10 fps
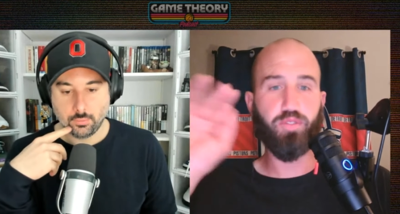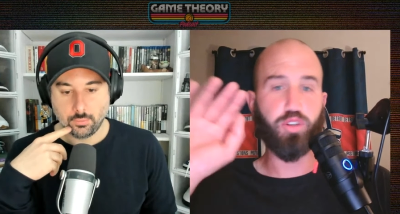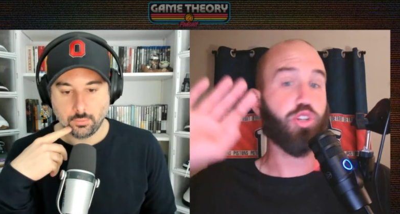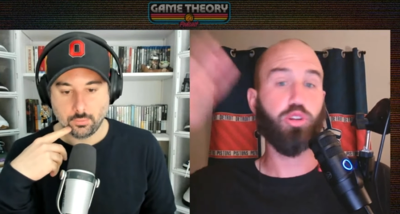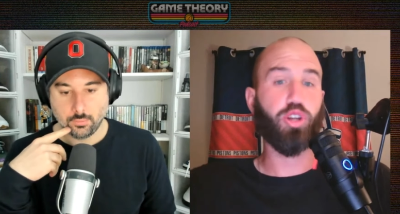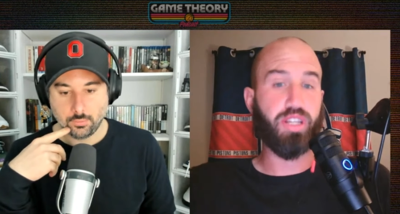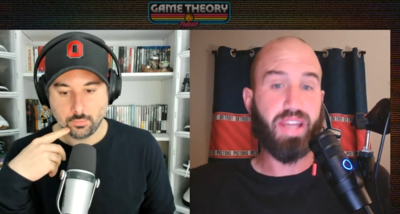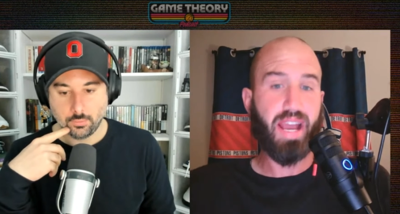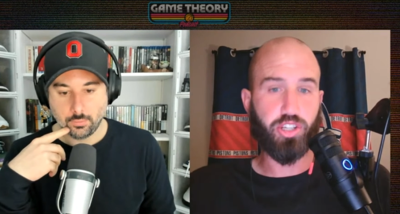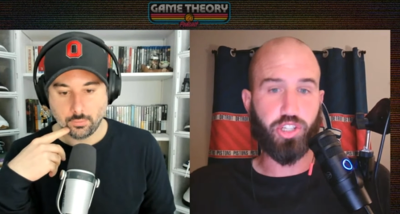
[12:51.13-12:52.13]
Speaker 1: if you just look
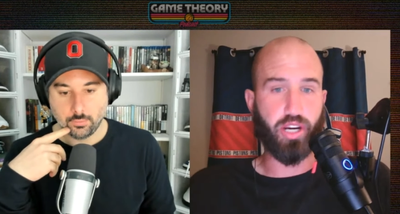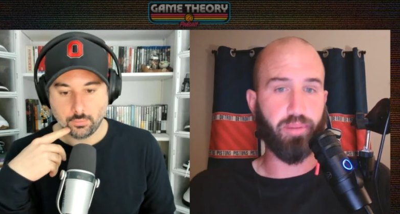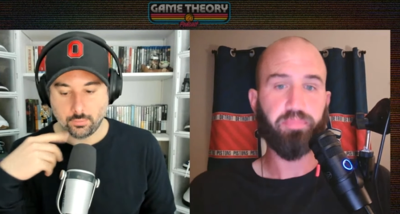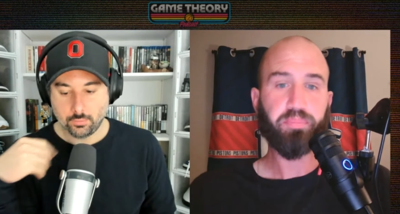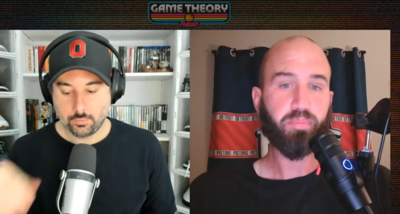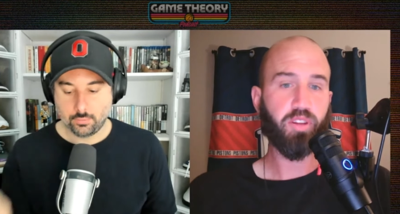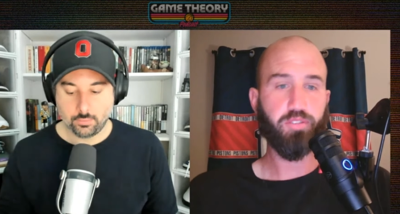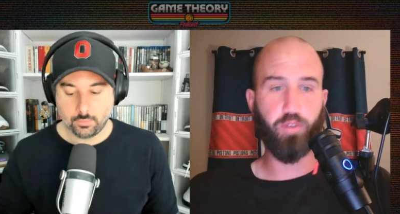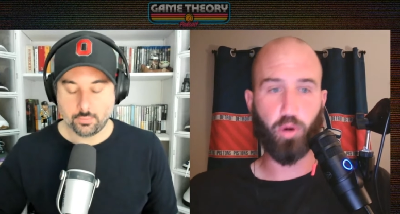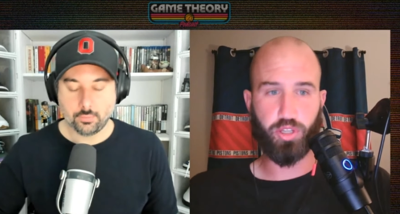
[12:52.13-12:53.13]
next year,
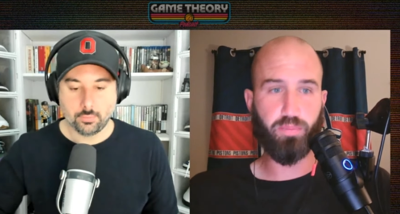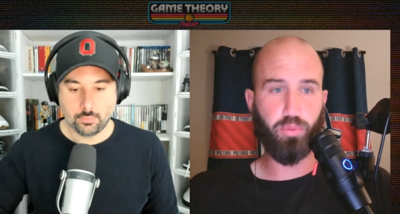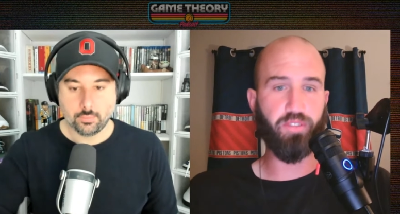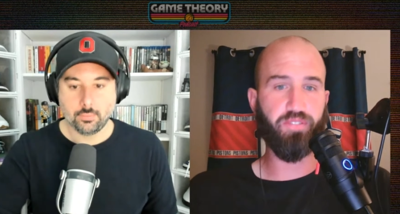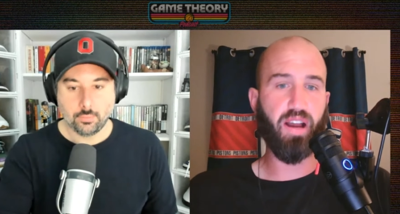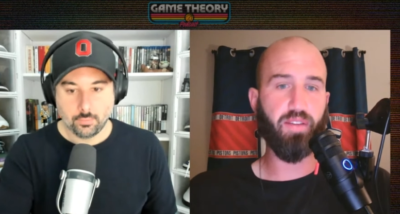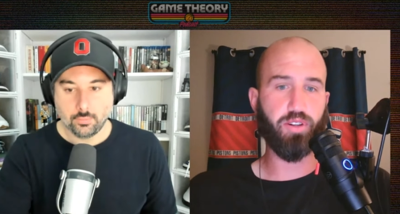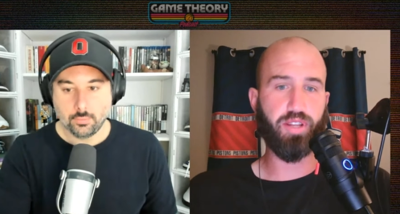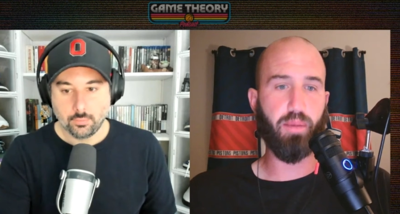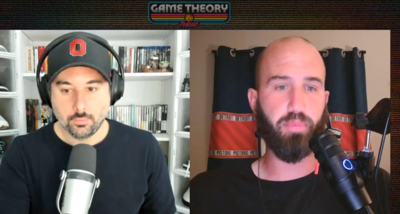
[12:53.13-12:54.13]
14.5
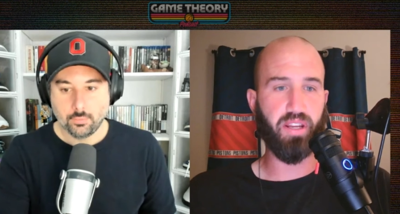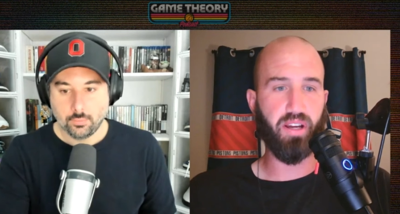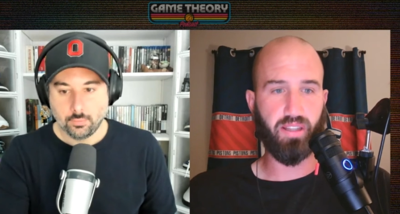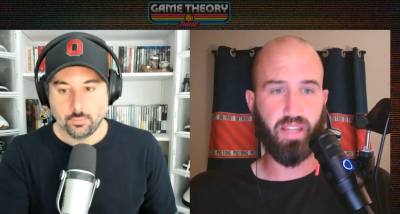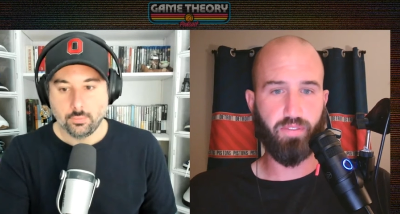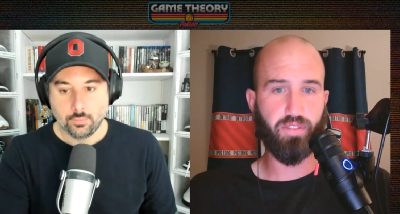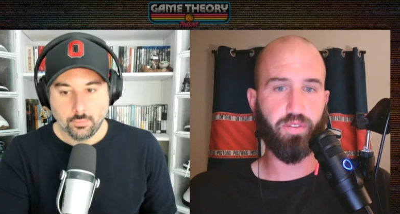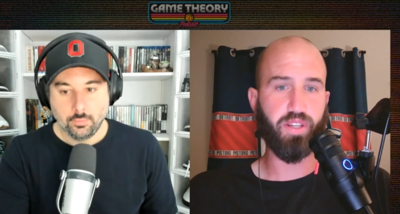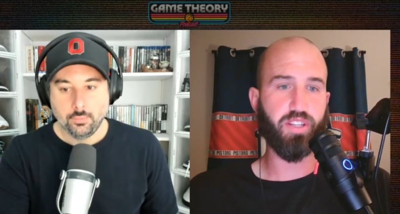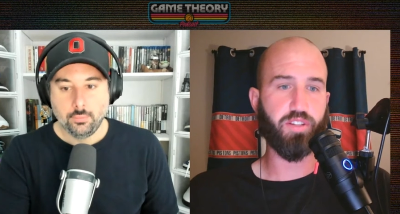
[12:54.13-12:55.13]
for Toppin, 11
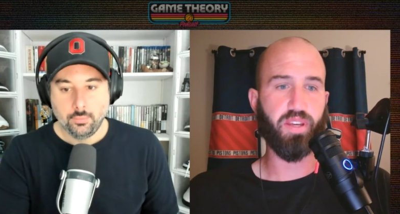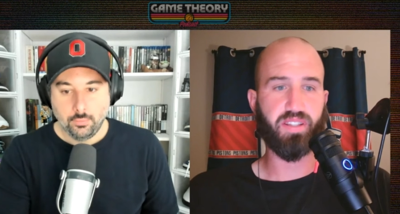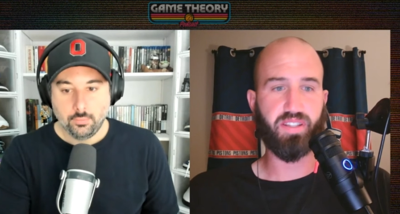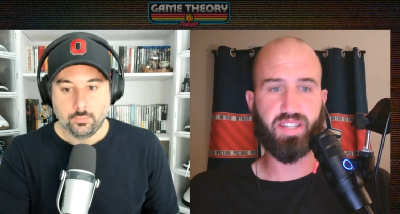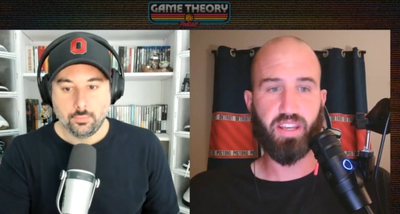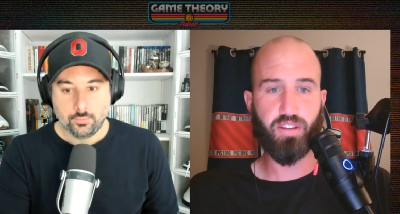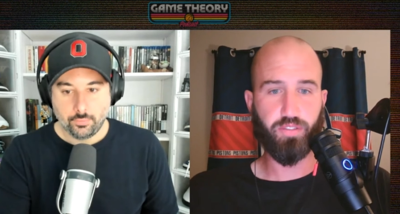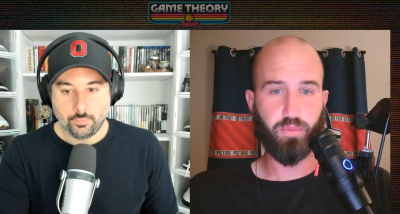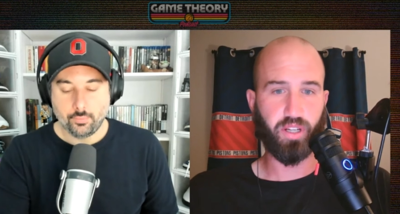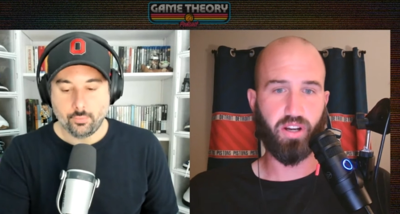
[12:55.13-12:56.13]
for Nesmith, 10
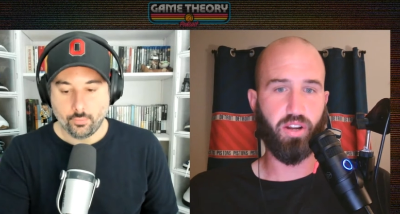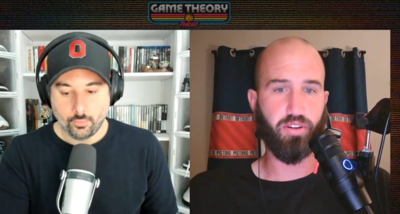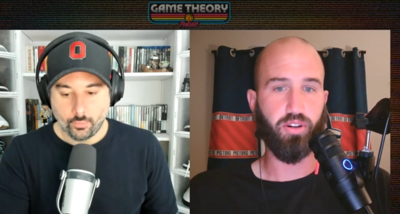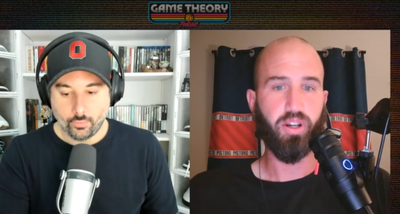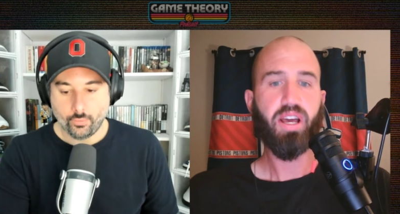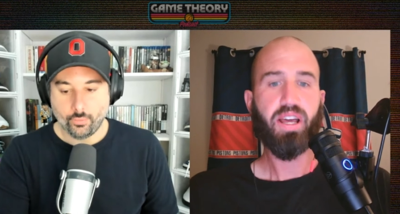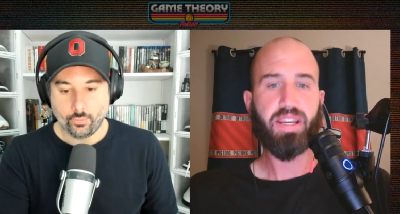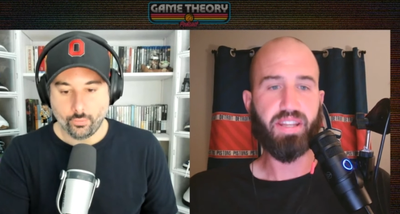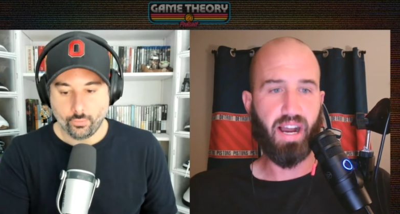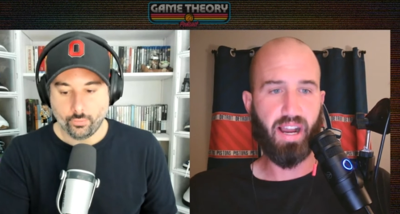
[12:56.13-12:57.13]
for McConnell,
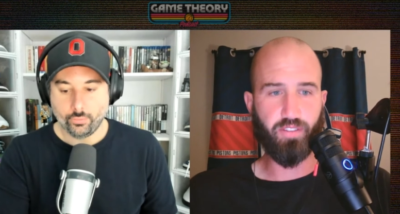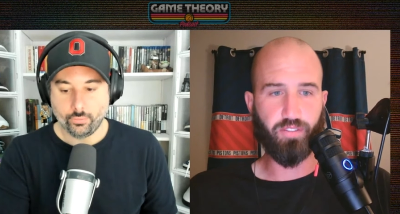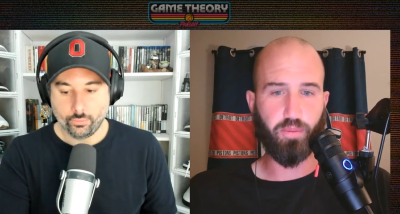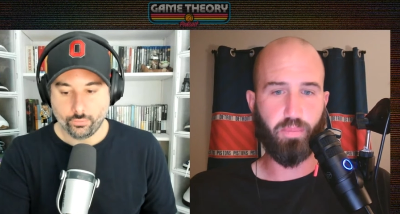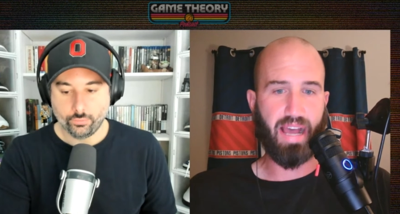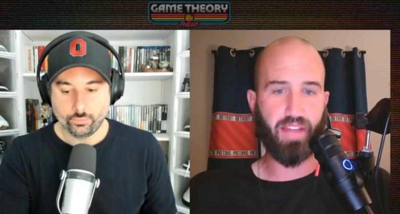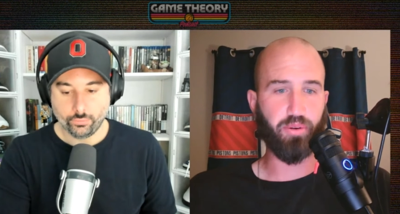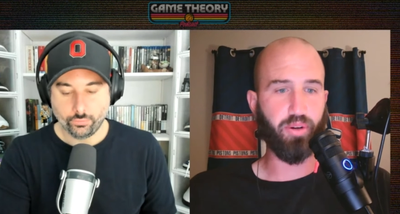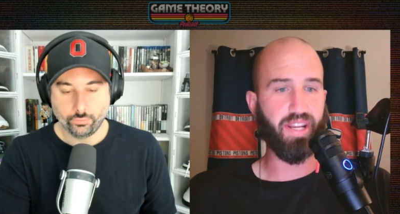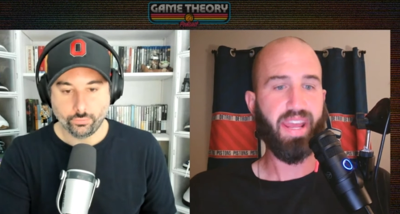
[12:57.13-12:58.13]
9 for
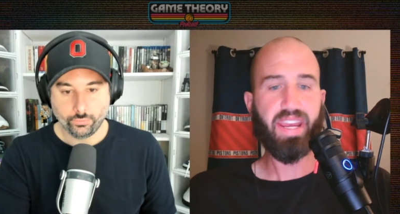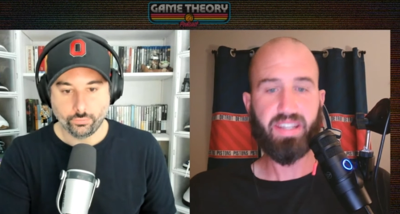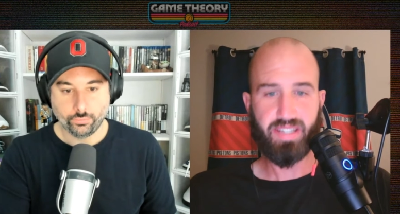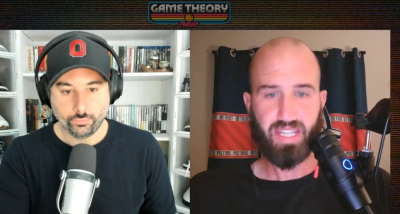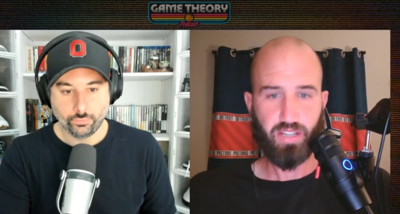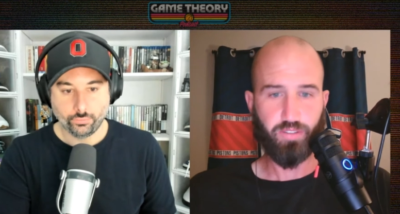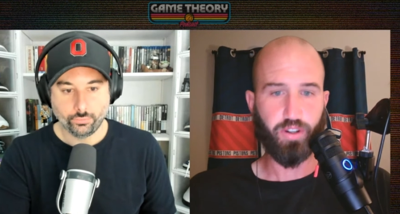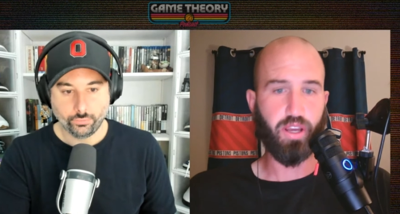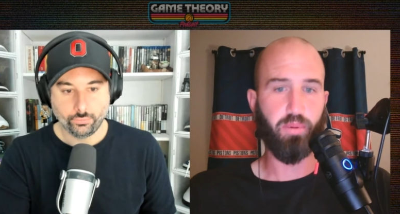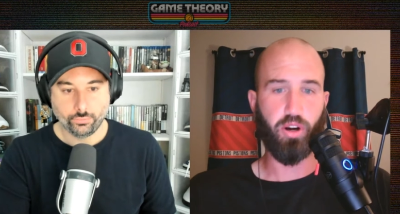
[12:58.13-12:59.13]
Mathurin, 18 for
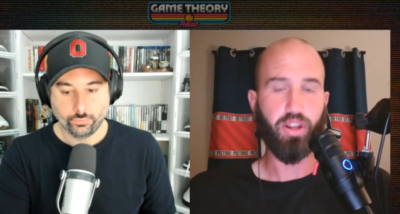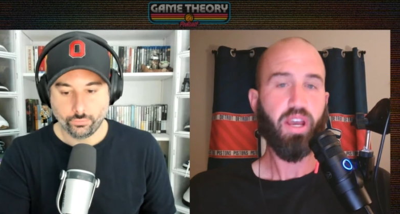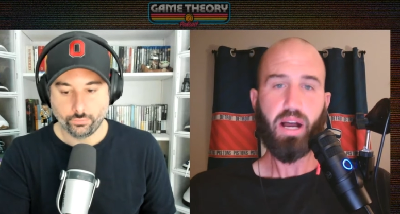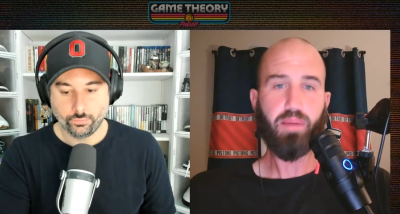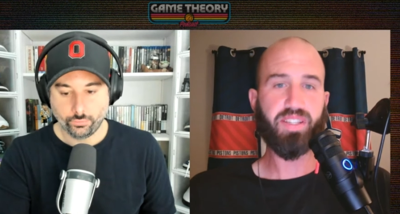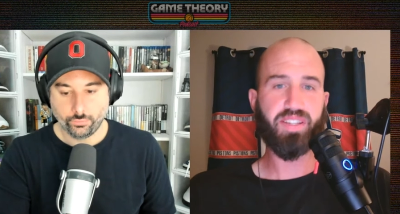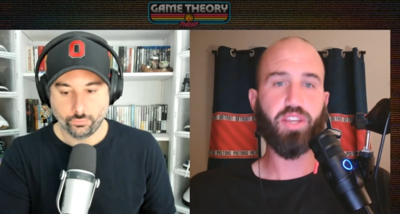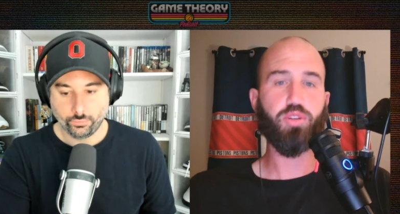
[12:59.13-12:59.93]
Nembhard. I'm not saying